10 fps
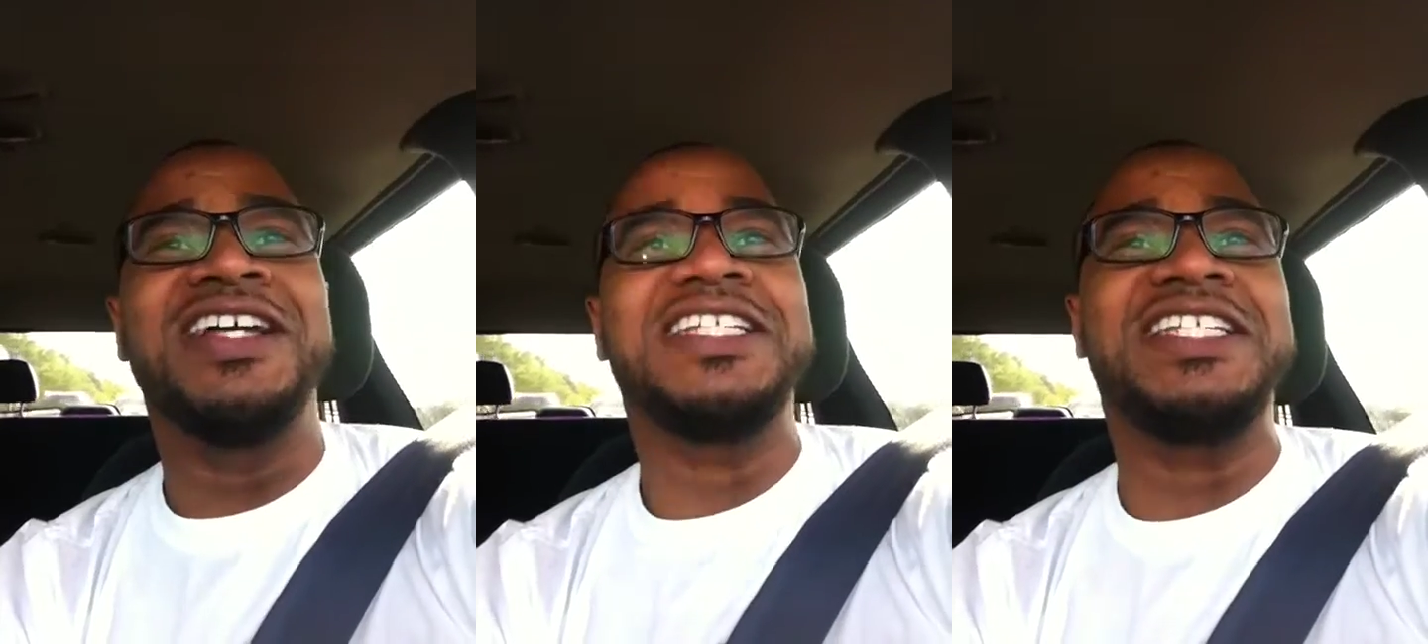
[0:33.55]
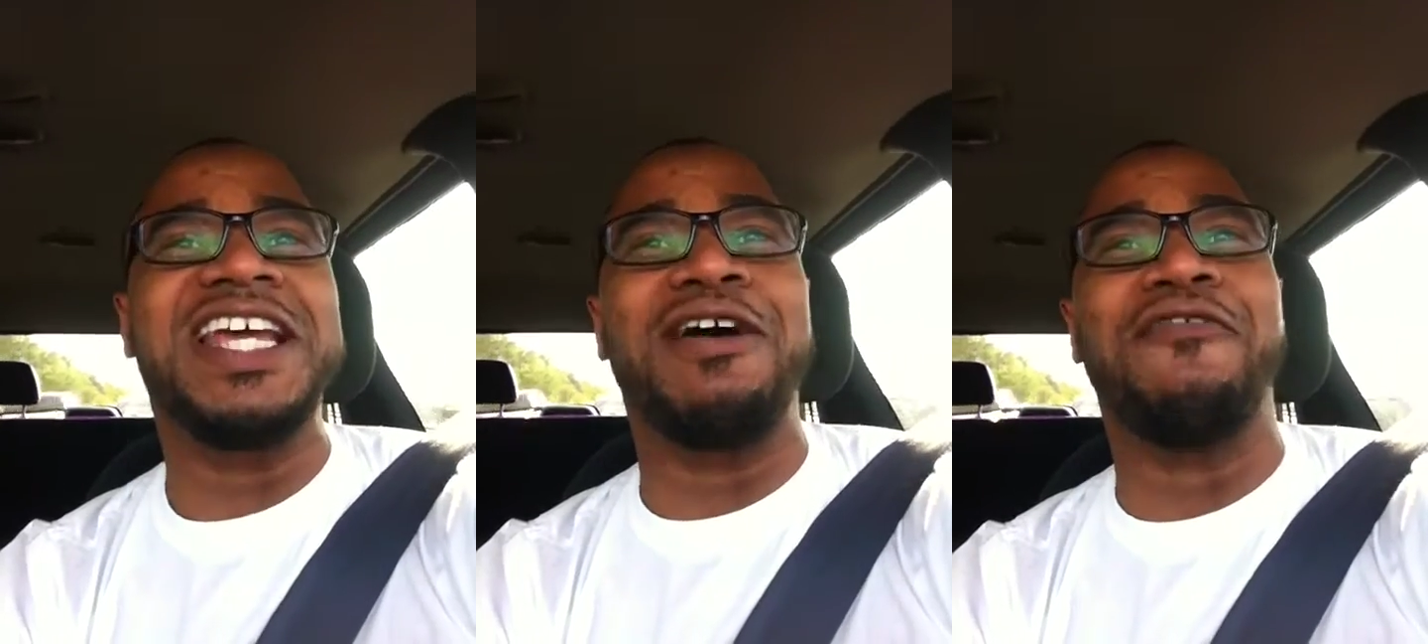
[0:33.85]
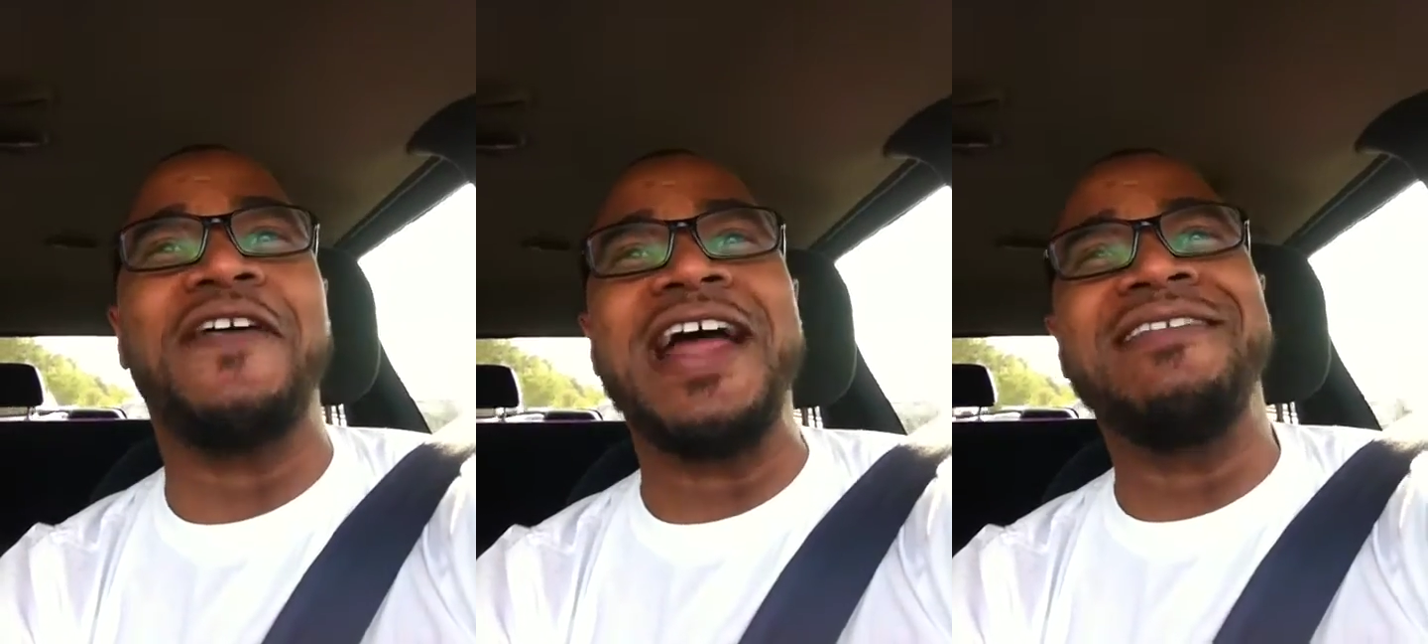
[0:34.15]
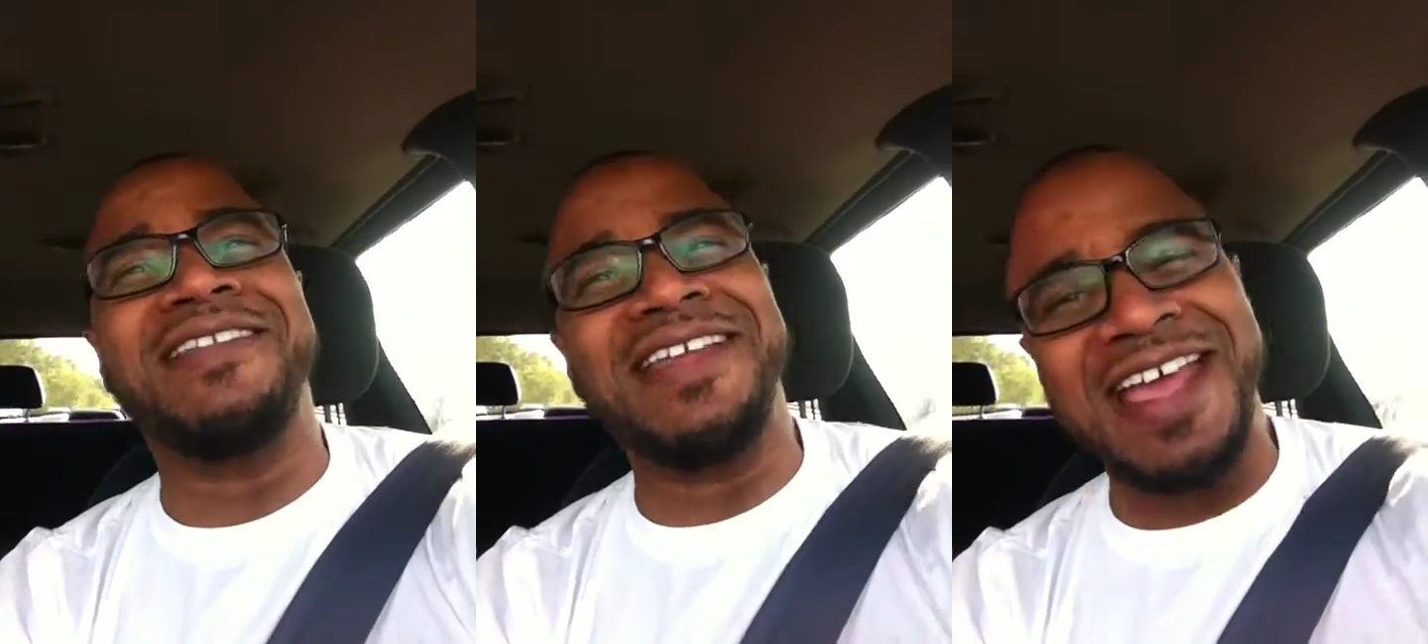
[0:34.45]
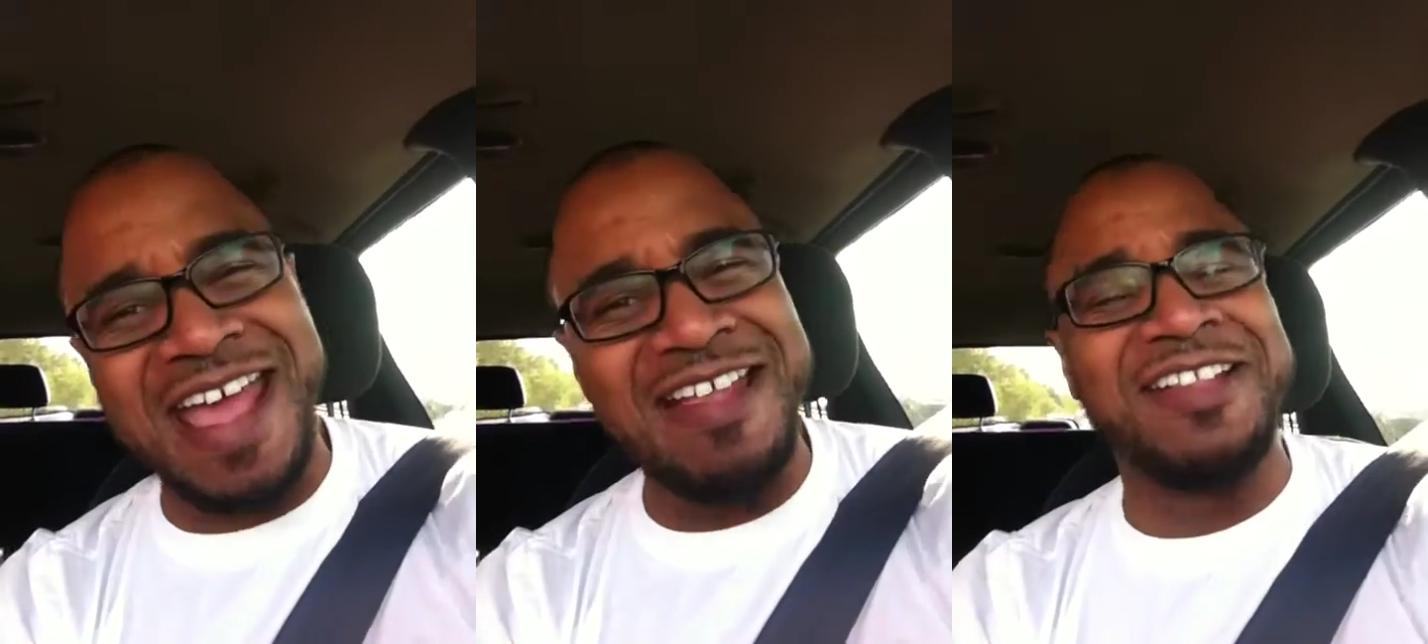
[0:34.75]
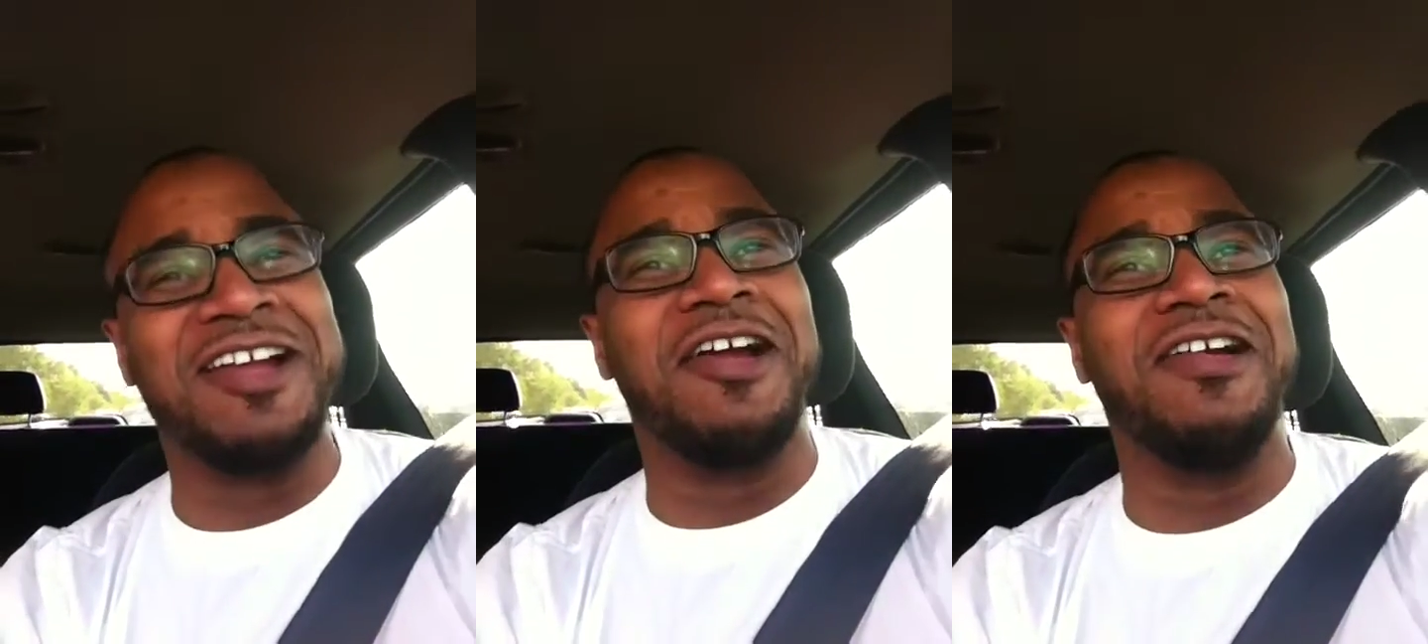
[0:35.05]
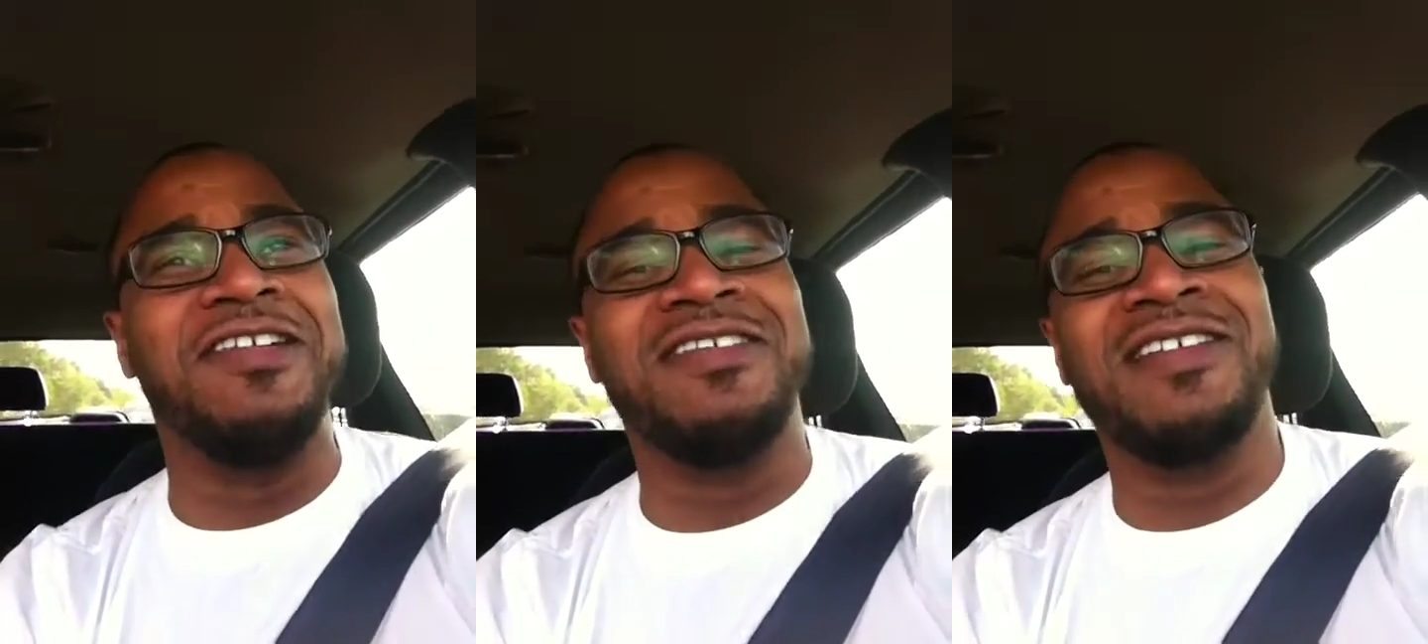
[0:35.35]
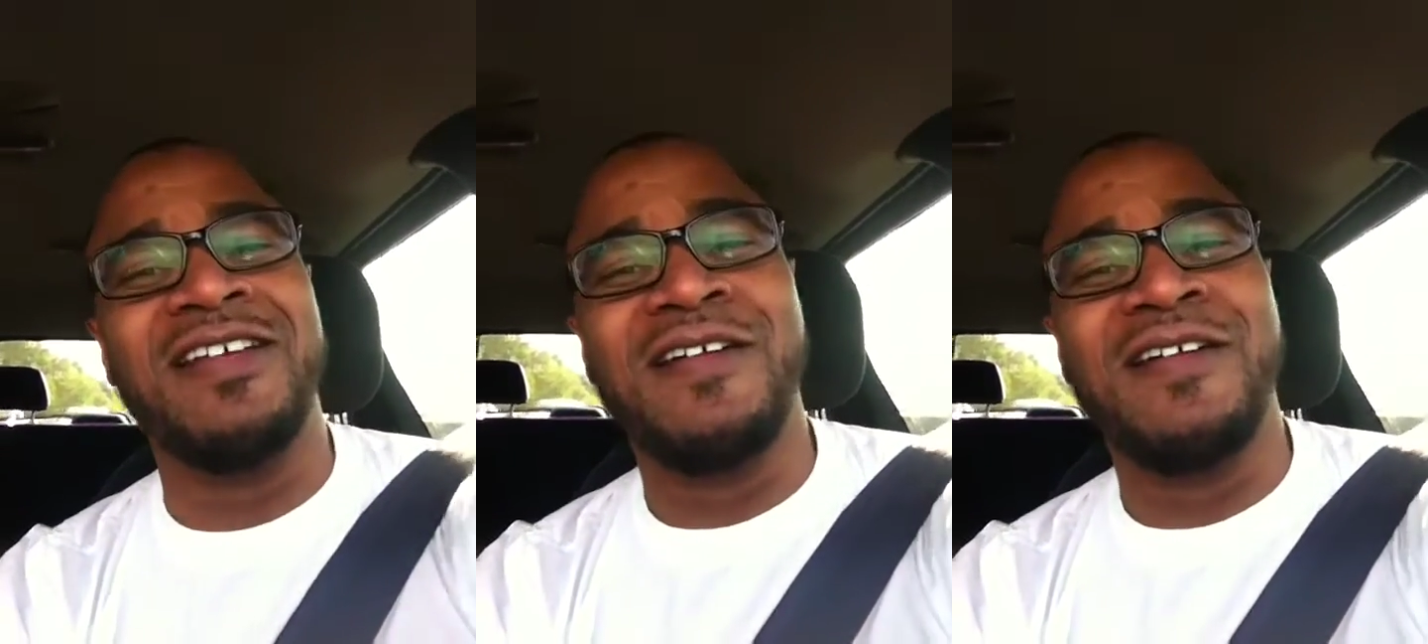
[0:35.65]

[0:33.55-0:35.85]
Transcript: sycophant interns